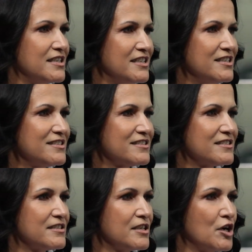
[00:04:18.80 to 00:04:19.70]
need,
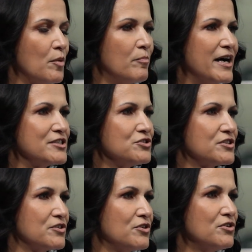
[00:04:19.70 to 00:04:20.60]
but you
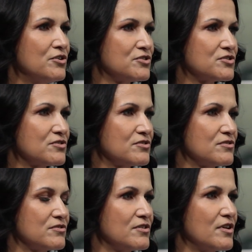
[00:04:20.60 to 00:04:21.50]
can hurt
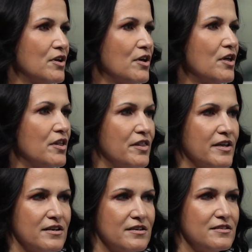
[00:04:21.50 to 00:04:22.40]

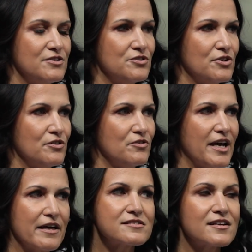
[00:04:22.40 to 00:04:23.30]
the, you know,
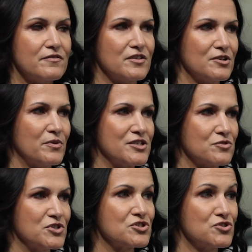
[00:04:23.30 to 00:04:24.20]
the other side of the
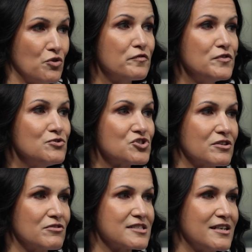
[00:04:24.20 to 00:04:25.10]
equation which is your
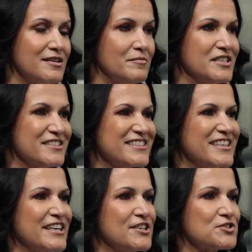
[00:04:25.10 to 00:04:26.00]
future retirement.
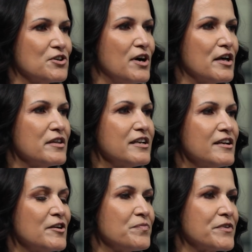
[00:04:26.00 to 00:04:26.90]
So I
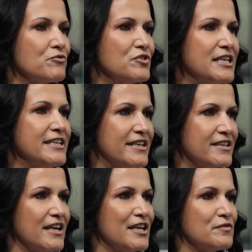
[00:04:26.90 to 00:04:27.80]
think really
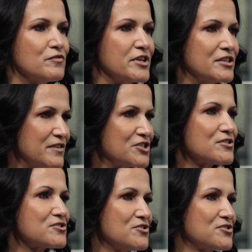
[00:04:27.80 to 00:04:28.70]
again for
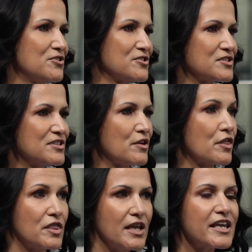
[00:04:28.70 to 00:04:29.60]
individuals to start
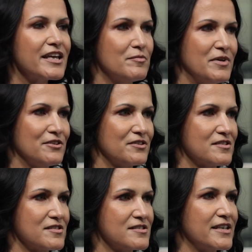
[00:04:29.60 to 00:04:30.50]
thinking about
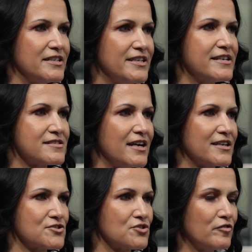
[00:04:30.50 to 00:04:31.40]
this and saying yes i
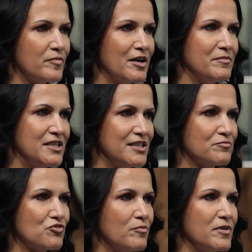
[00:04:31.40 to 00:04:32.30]
can solve my
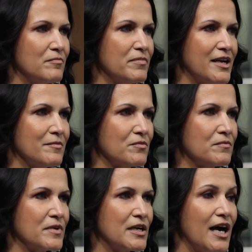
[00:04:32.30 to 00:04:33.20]
immediate problem but i'm
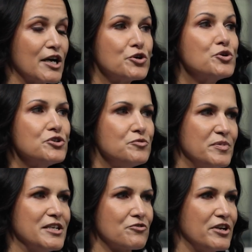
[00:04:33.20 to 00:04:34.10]
I could
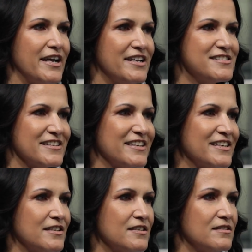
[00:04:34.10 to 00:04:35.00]
be
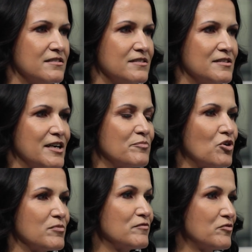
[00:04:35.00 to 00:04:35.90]
creating uh, a
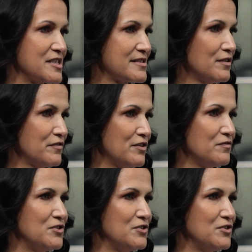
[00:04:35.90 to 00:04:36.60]
problem for myself in the